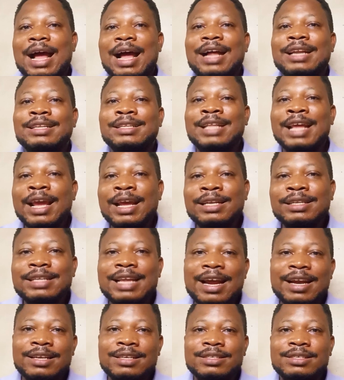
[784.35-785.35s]
And
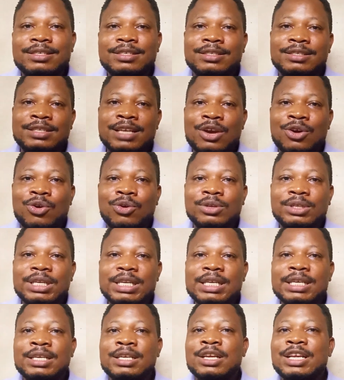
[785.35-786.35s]
then there is,
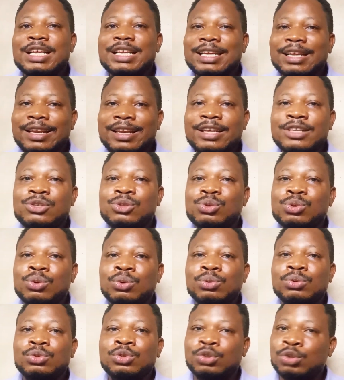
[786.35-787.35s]
secondly, it leads
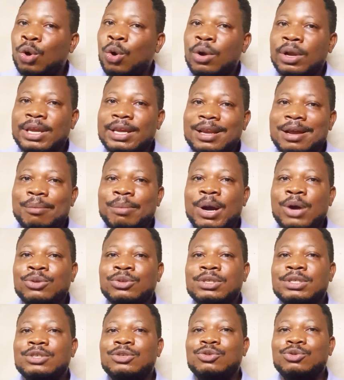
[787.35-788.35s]
to talking
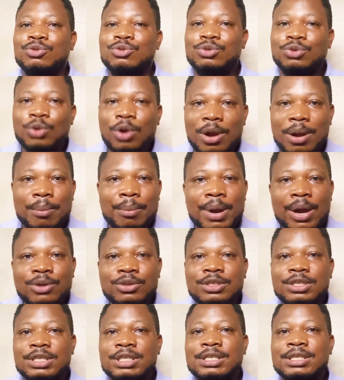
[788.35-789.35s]
about it. You talk
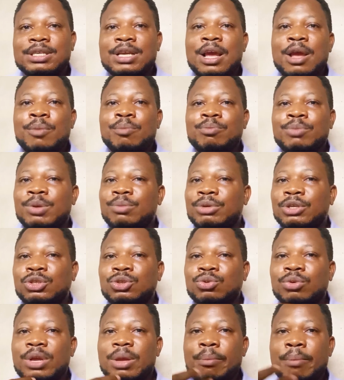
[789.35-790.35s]
about it
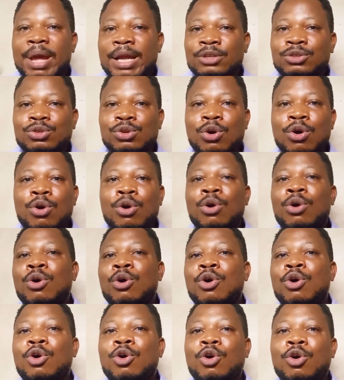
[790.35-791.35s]
maybe to a
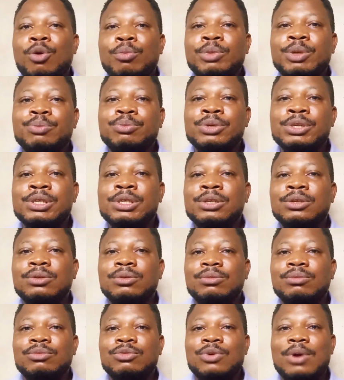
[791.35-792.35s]
mentor, or
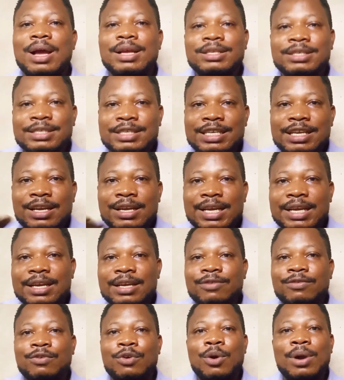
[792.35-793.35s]
maybe you seek
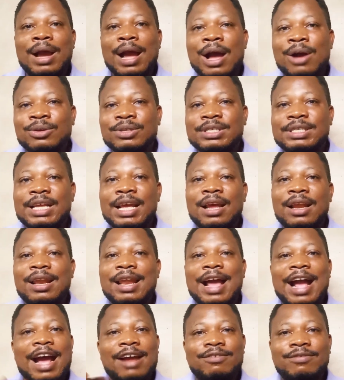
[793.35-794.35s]
for
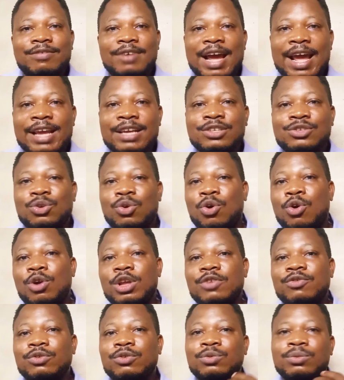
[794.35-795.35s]
counsel, advice,
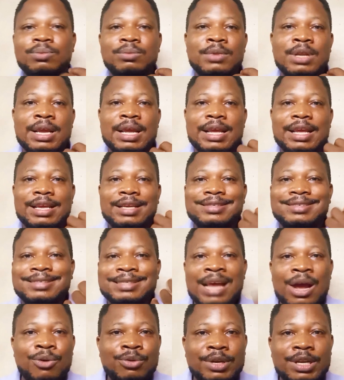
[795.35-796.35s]
or even a
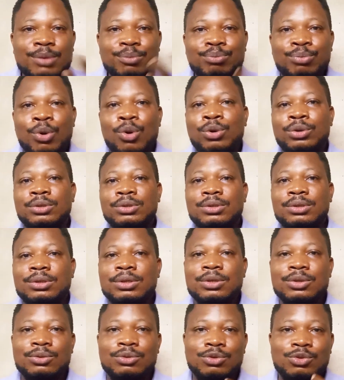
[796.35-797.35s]
sounding board
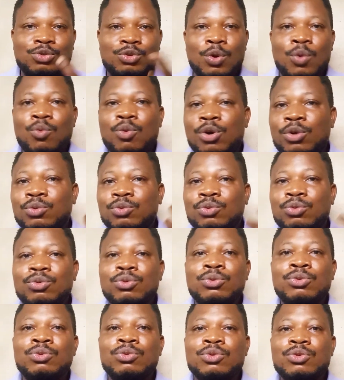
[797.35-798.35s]
to someone
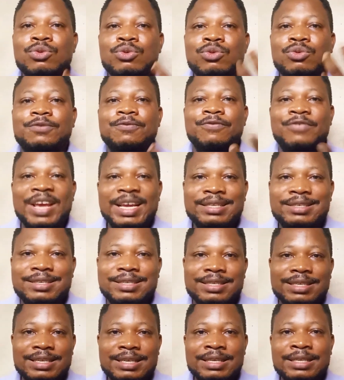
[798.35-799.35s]
who just
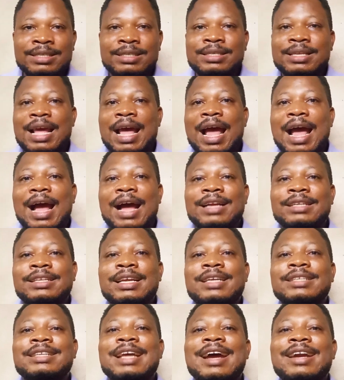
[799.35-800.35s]
vets it. And
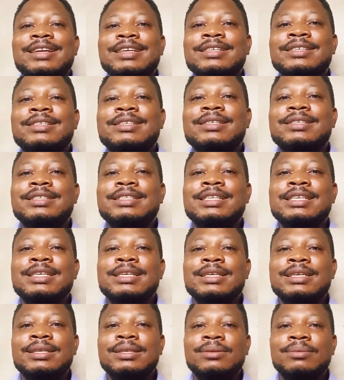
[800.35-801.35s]
then there is
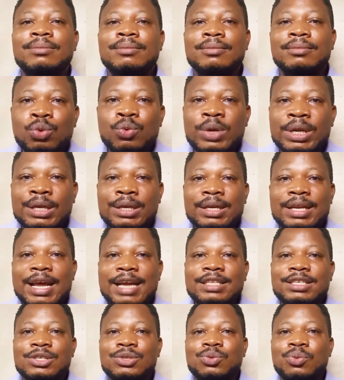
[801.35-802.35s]
the doing.
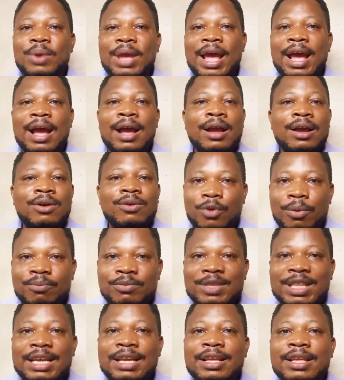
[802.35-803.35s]
That is where
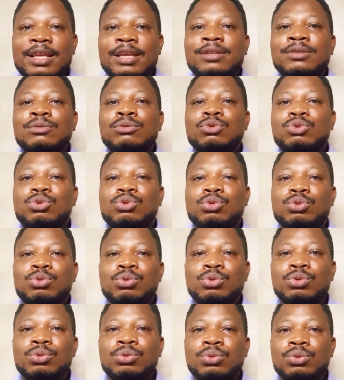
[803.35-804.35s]
from thinking
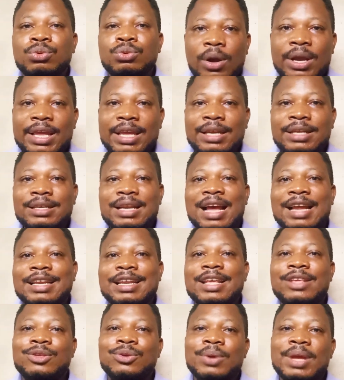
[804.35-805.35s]
to talking
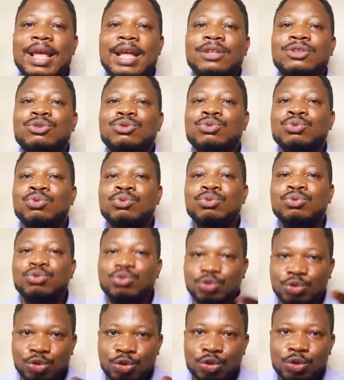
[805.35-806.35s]
and then you get
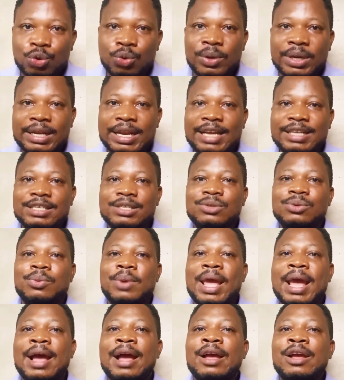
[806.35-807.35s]
to doing. That is
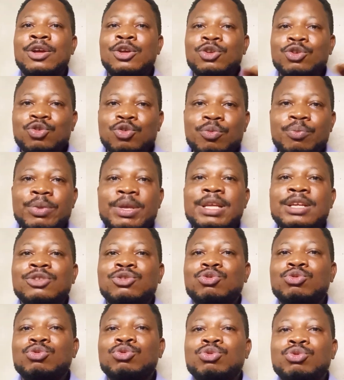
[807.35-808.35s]
where you
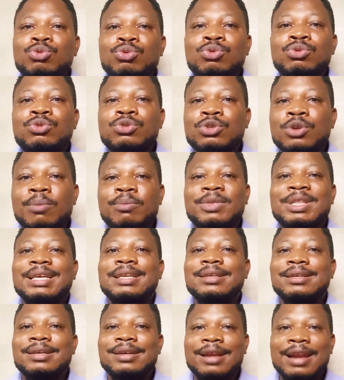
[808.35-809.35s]
begin to do
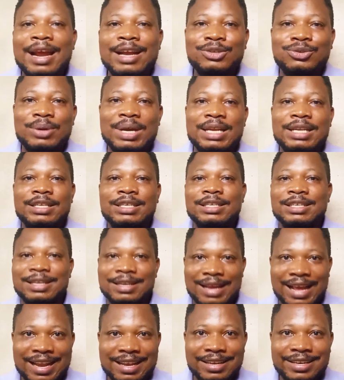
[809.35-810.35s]
something gradually
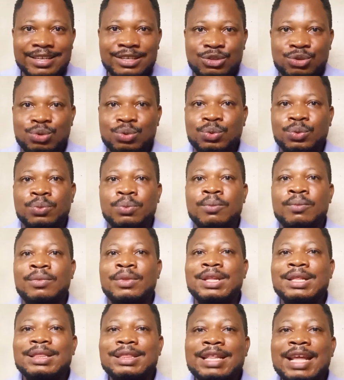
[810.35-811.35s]
and little.
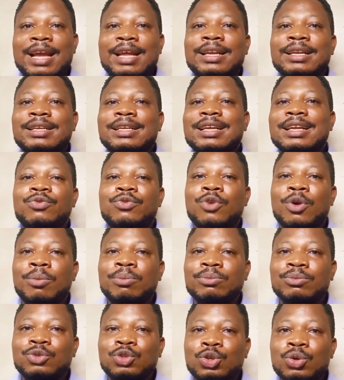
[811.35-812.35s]
Then
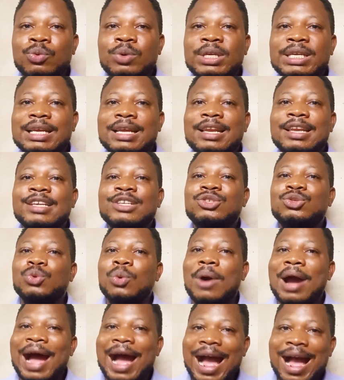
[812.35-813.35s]
from doing it leads
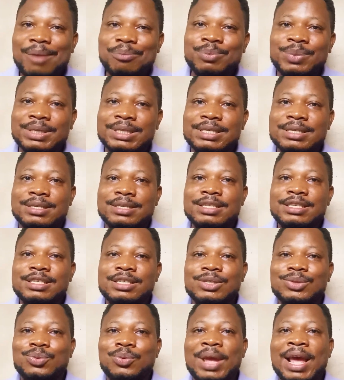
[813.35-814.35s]
to habits.
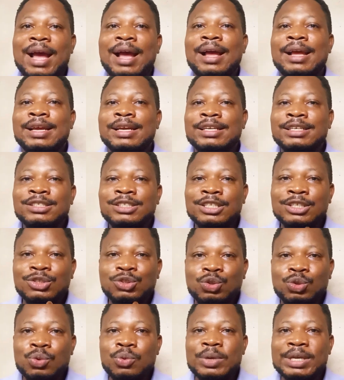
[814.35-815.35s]
This is where
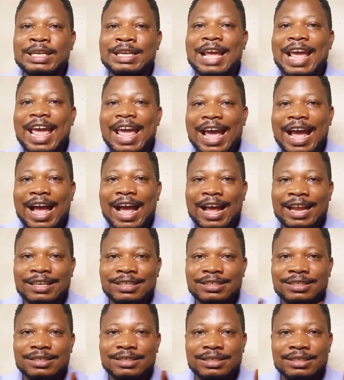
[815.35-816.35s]
the doing
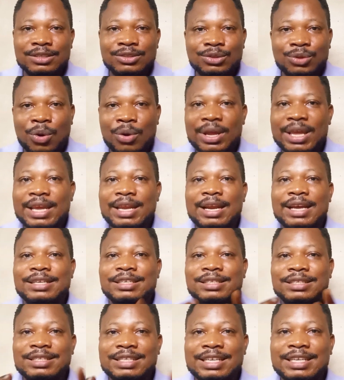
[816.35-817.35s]
and the talking
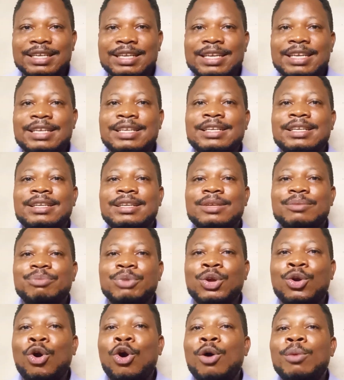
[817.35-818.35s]
and the thinking, it
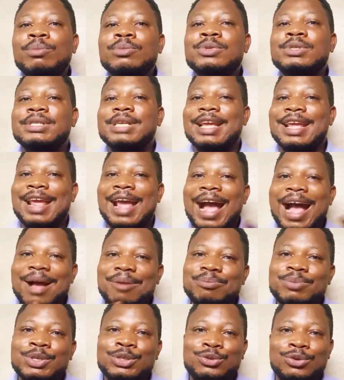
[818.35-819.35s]
becomes a
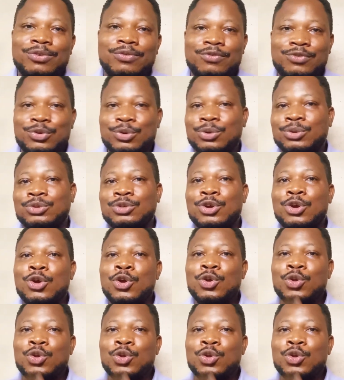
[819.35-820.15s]
habit of yours.